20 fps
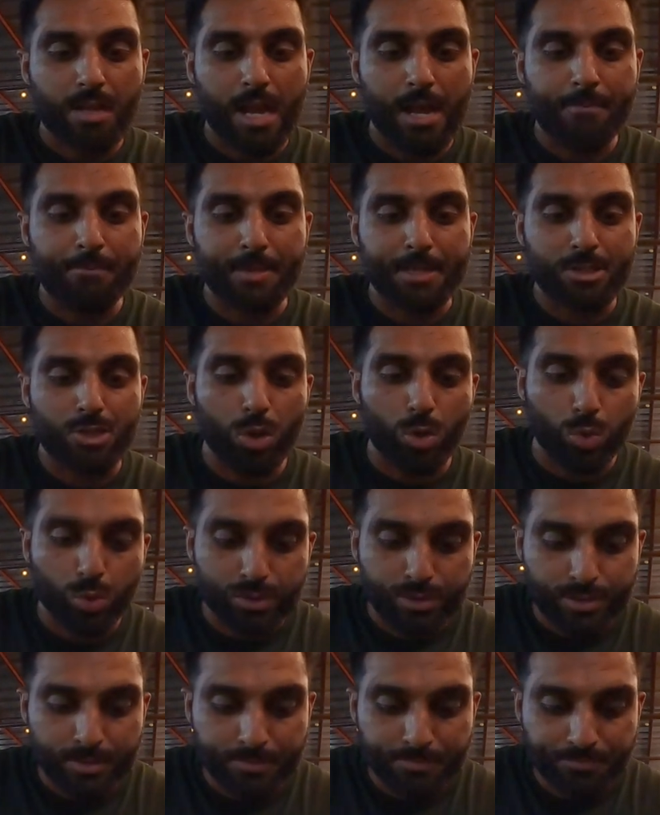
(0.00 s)
I've been told.
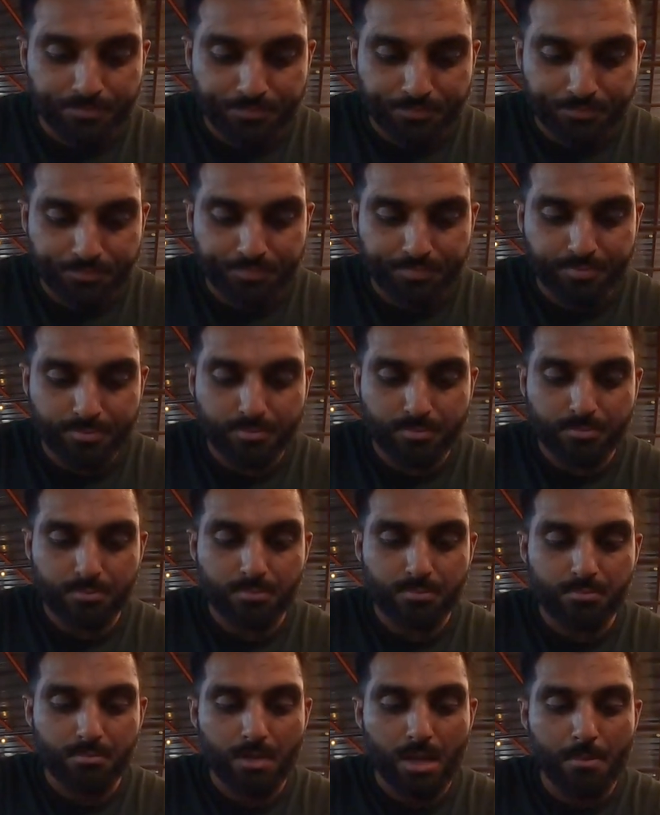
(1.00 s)

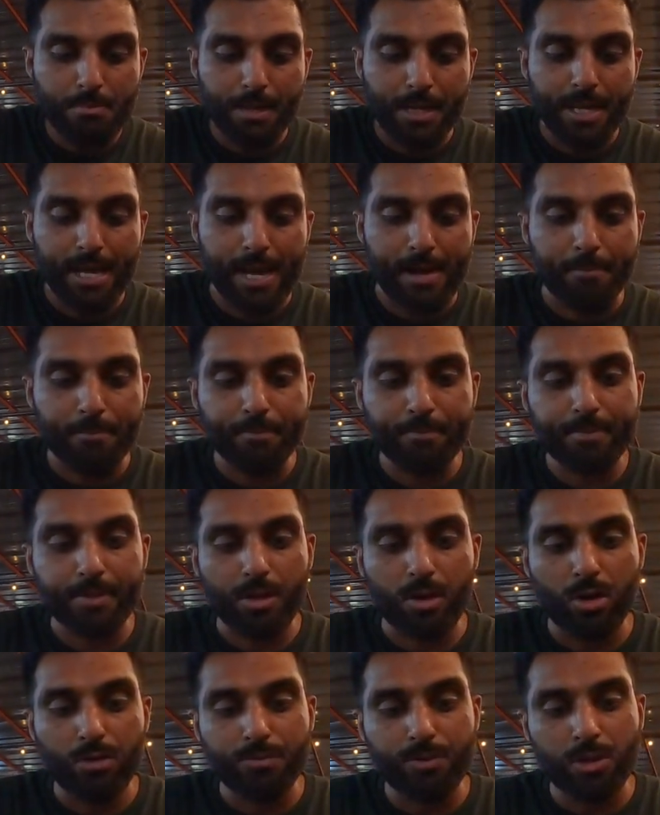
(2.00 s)
But yeah,
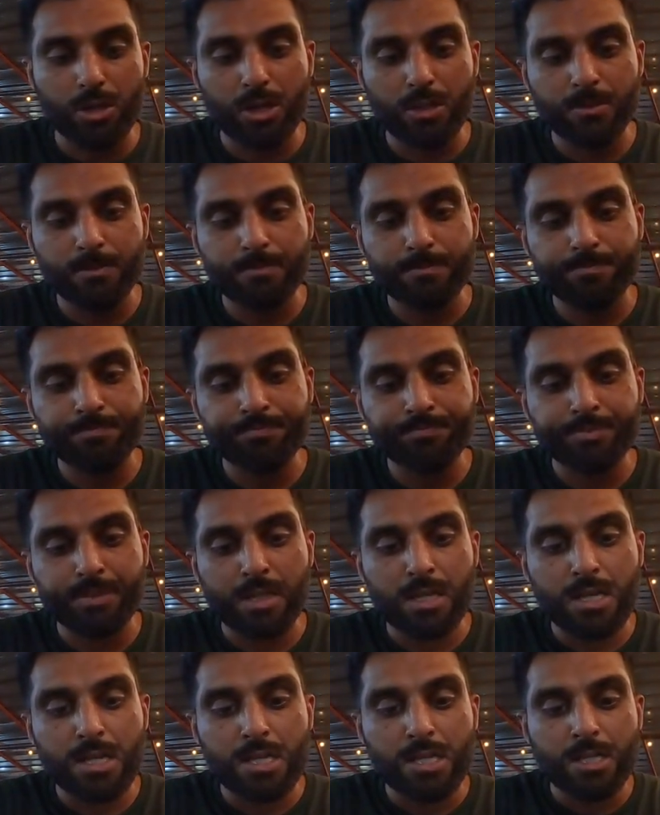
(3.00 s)
overall,
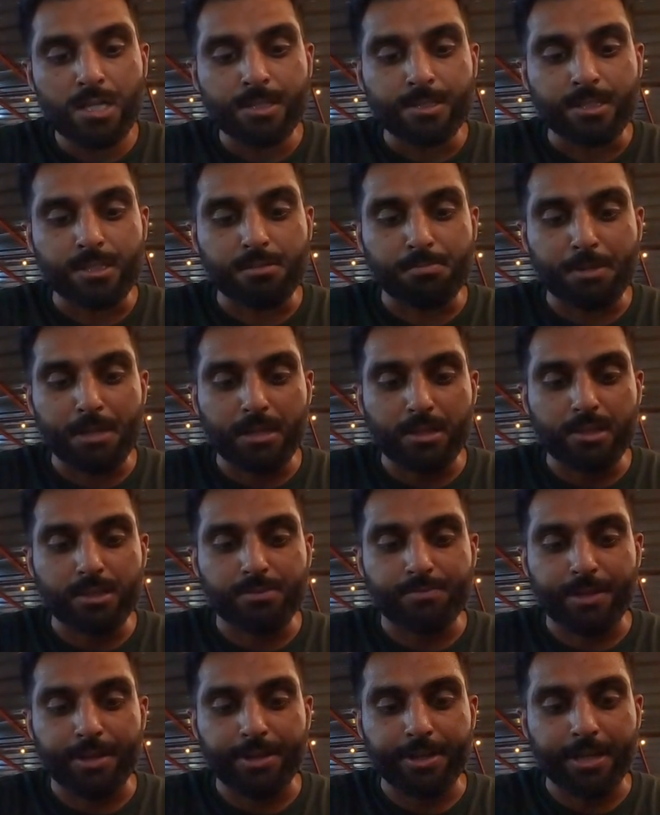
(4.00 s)
this meal is
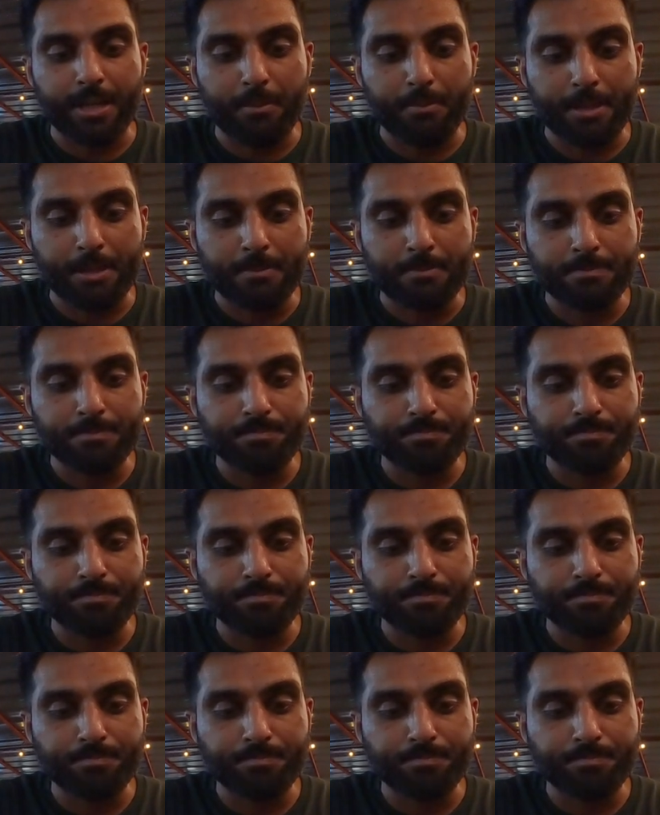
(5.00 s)
very yummy.